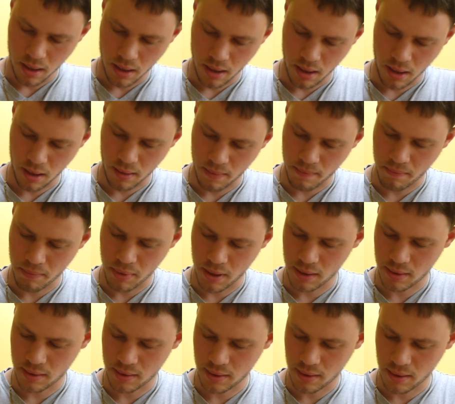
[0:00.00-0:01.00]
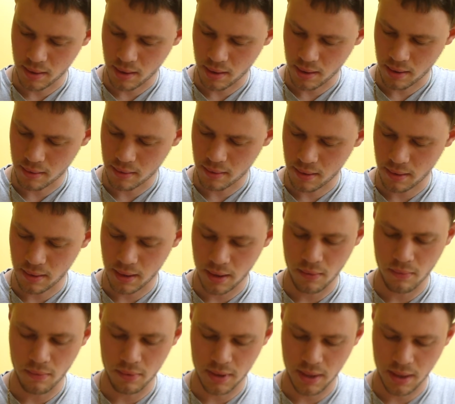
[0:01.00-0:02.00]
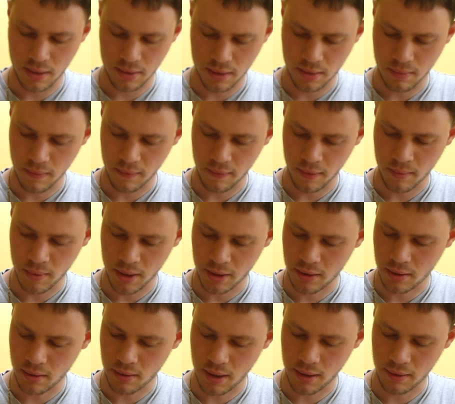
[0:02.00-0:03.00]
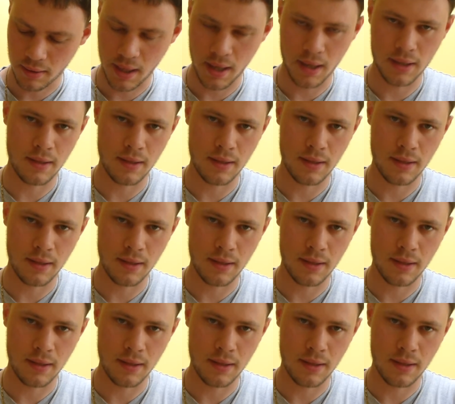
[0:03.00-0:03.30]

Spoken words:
but then they all tend to be very much like that.